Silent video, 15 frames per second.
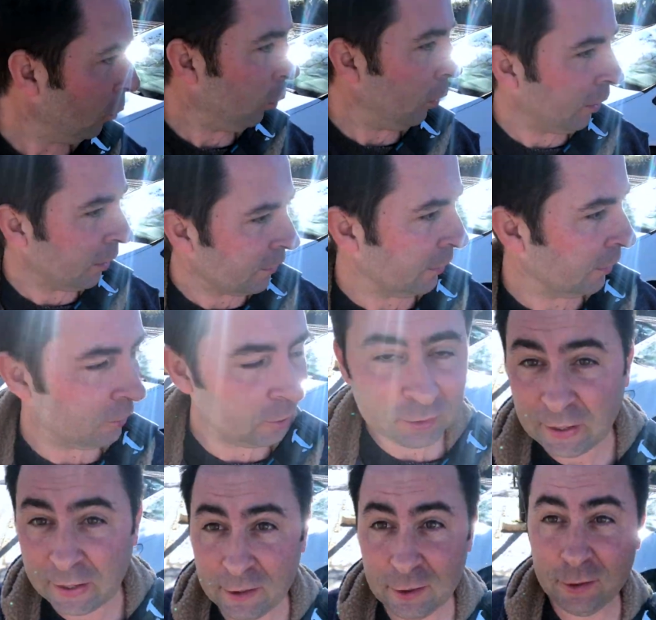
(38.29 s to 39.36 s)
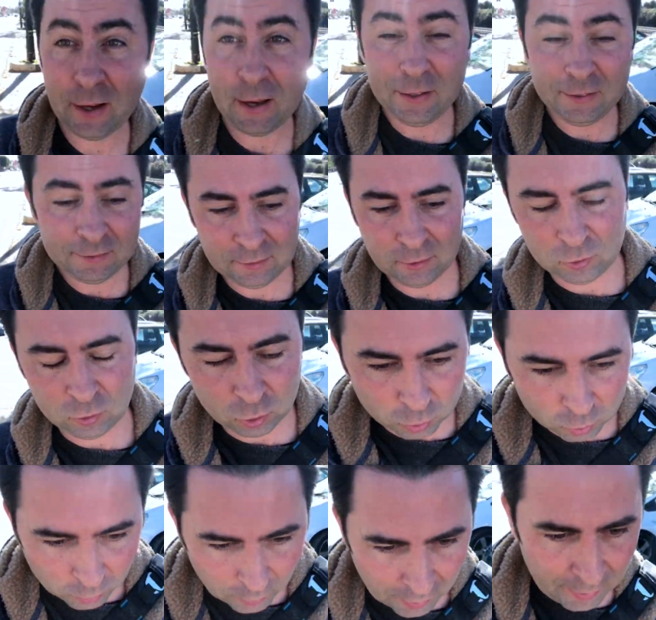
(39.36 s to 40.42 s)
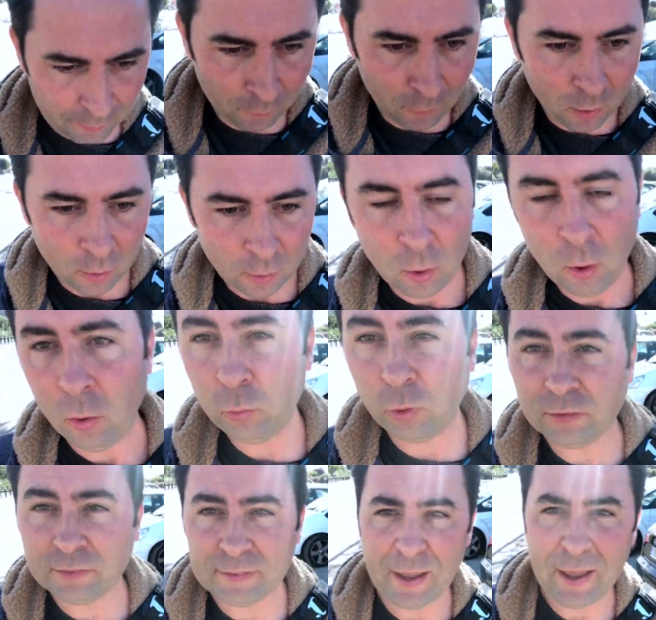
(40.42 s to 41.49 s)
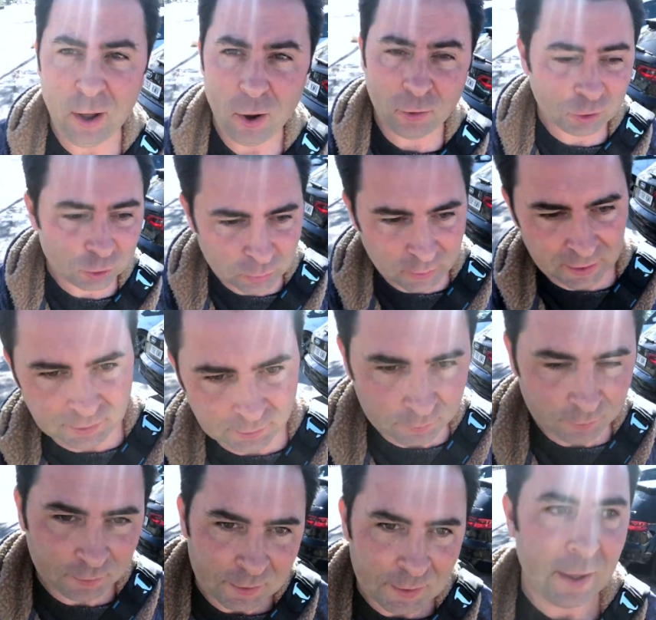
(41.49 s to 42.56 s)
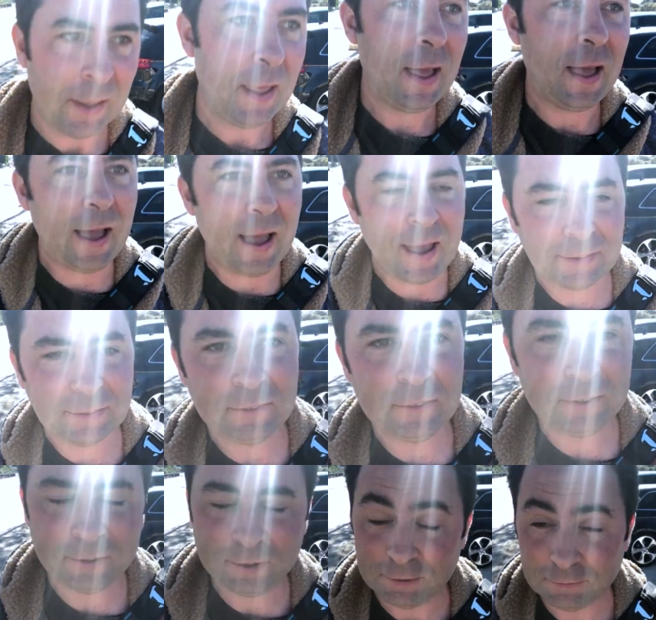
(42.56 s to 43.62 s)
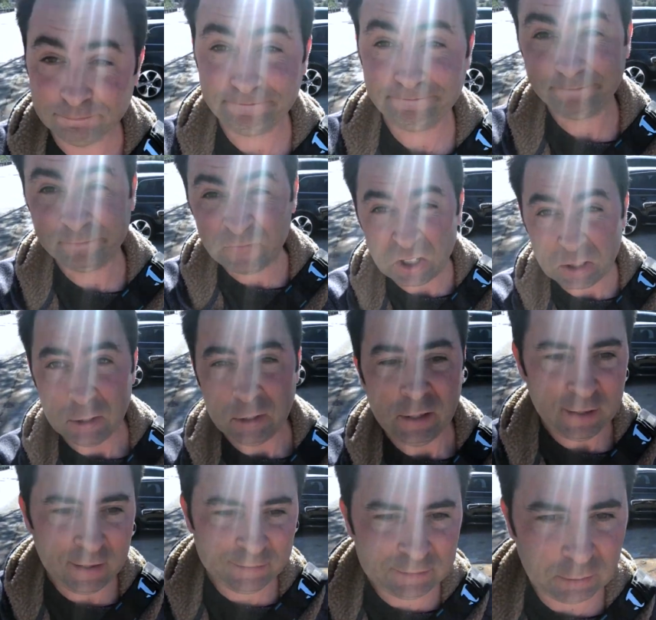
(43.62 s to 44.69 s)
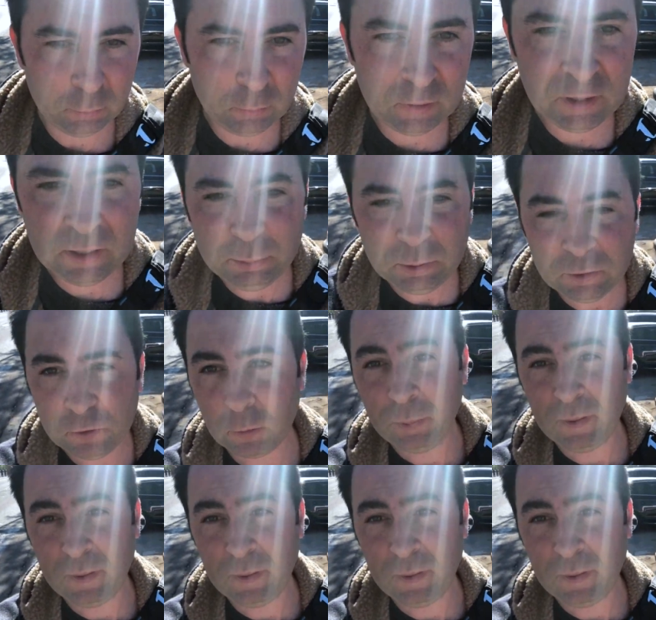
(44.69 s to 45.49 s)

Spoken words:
was to take you guys to Ronda on the train, and it's a really beautiful